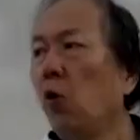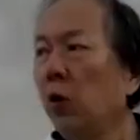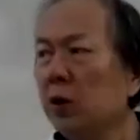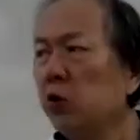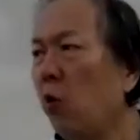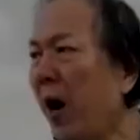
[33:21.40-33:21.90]

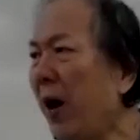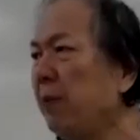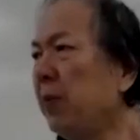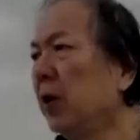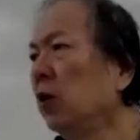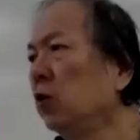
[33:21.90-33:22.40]
which
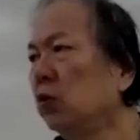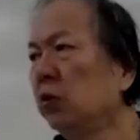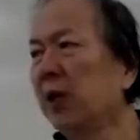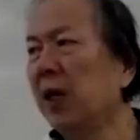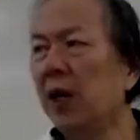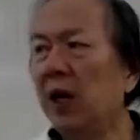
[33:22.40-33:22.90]
one belong
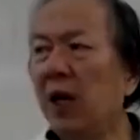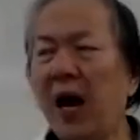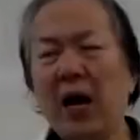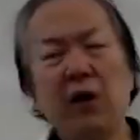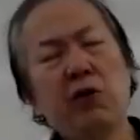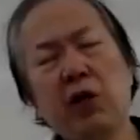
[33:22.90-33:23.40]
to the
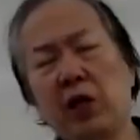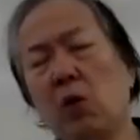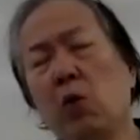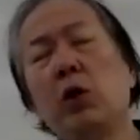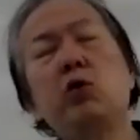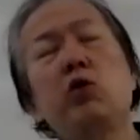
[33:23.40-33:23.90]
acid,
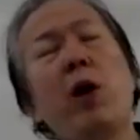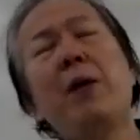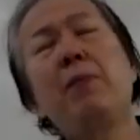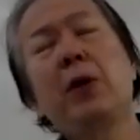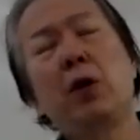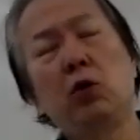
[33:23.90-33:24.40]
which
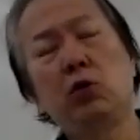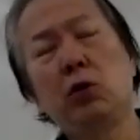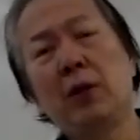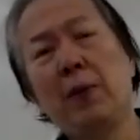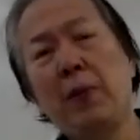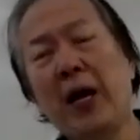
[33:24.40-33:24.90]
one belong
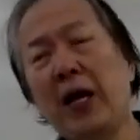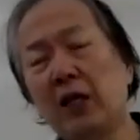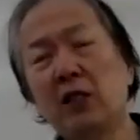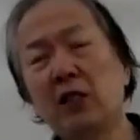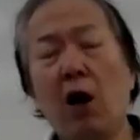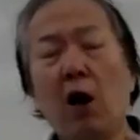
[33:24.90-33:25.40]
to the
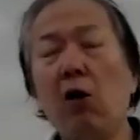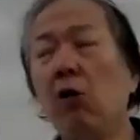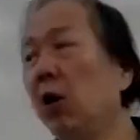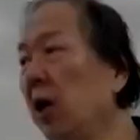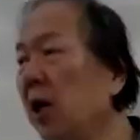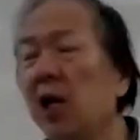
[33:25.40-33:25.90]
base,
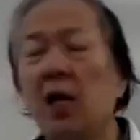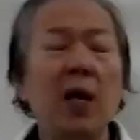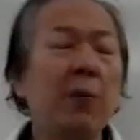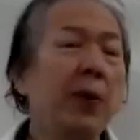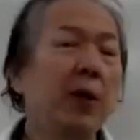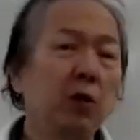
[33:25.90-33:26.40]
or
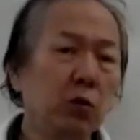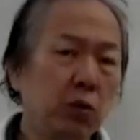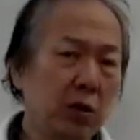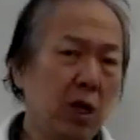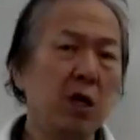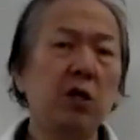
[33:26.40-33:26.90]
they belong
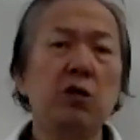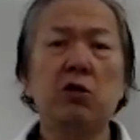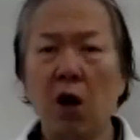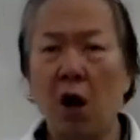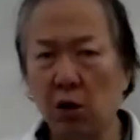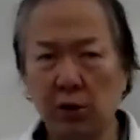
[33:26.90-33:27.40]
to the
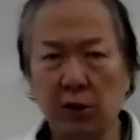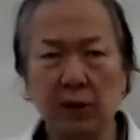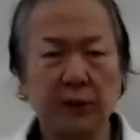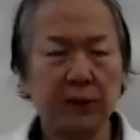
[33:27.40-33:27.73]
salt.